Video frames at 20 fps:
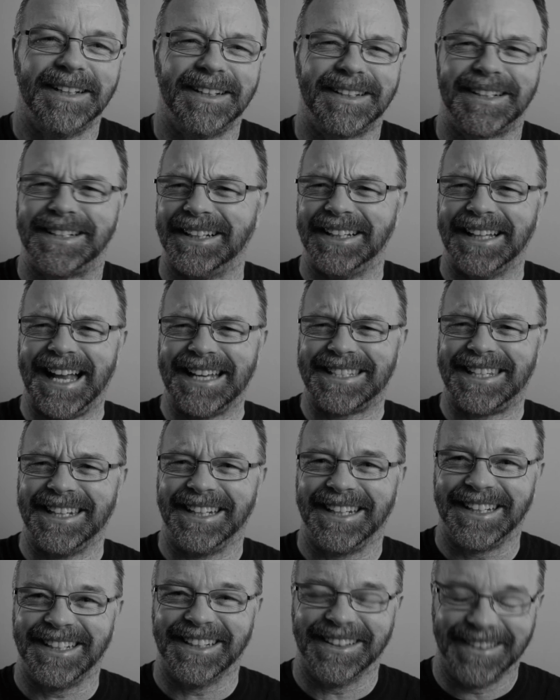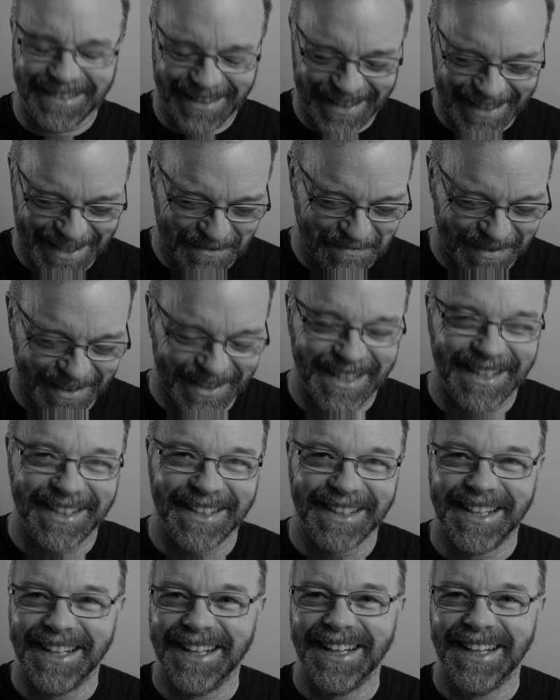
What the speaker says: classic kill. That's pretty...